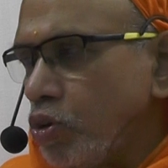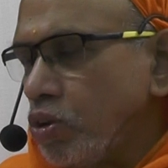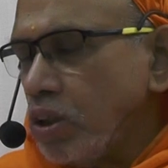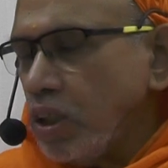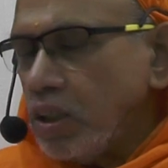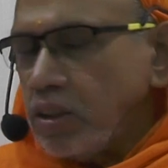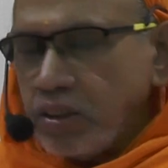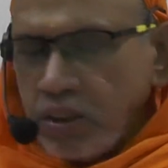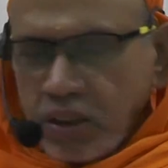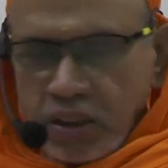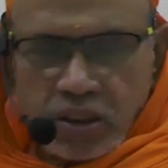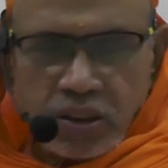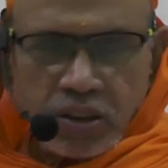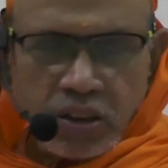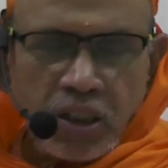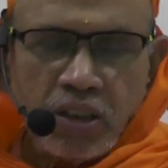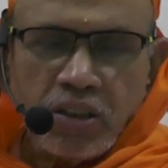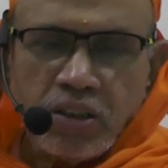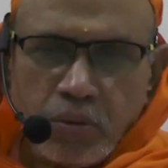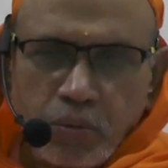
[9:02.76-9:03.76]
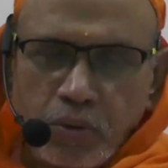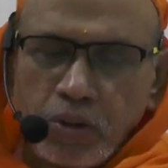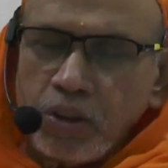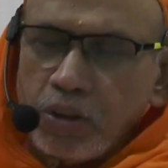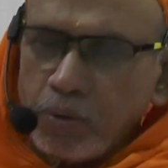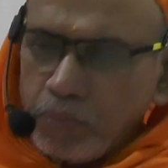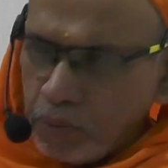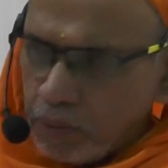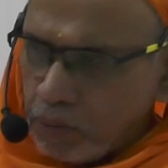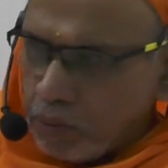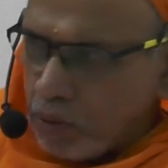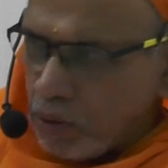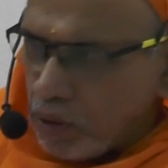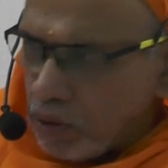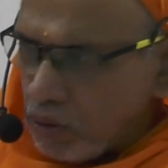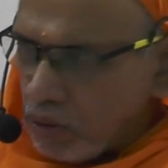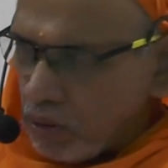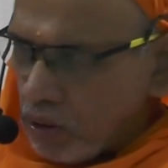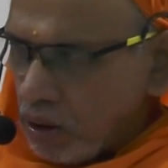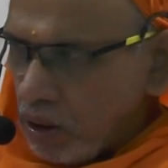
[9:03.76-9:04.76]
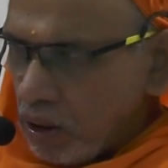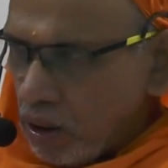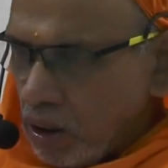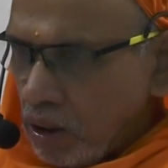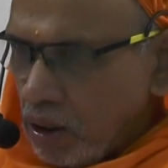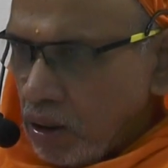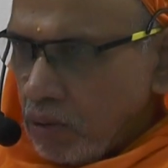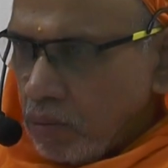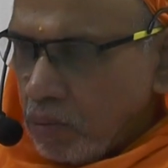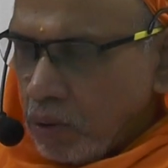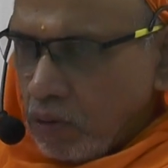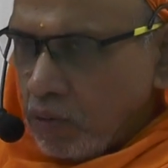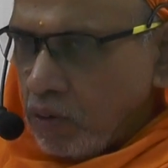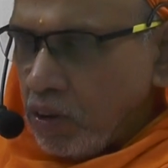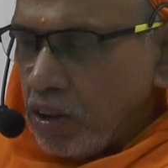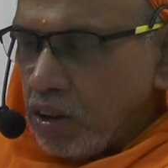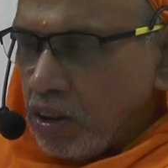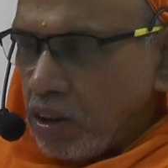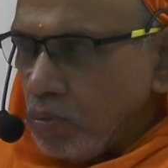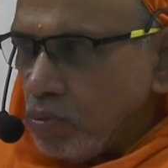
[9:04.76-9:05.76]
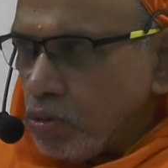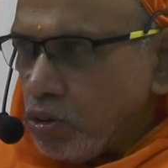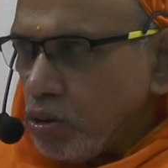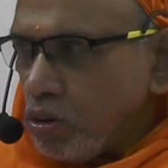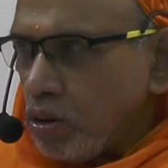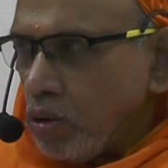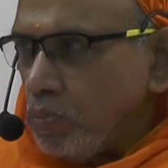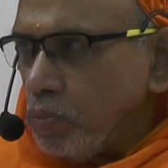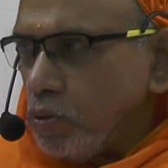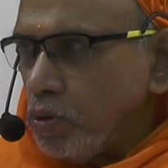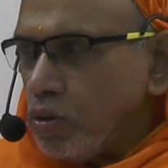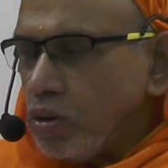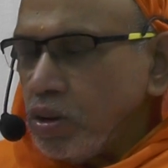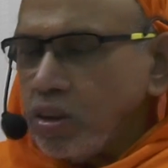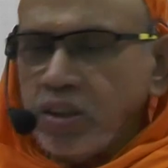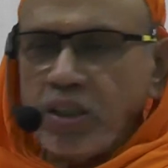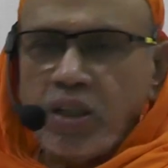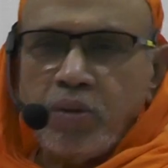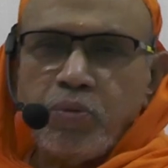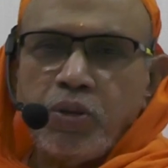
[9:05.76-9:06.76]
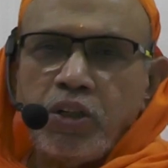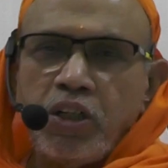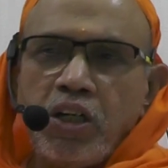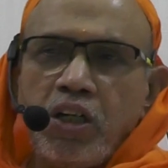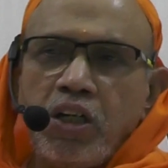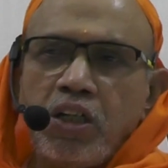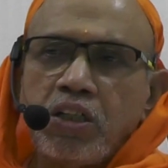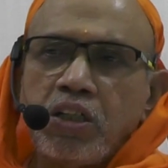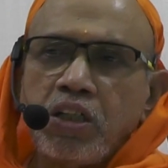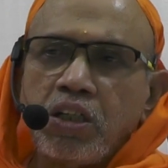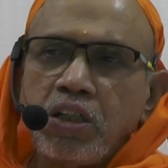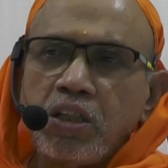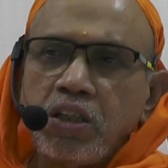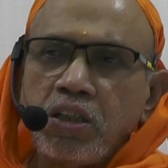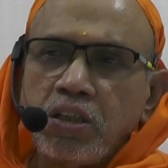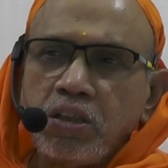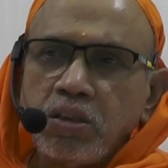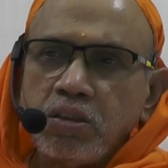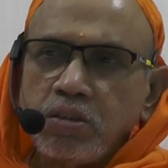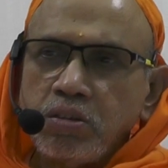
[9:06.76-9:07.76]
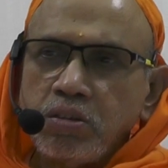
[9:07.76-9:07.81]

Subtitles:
Sanskrit than some other people. But when it comes to computers, I am illiterate.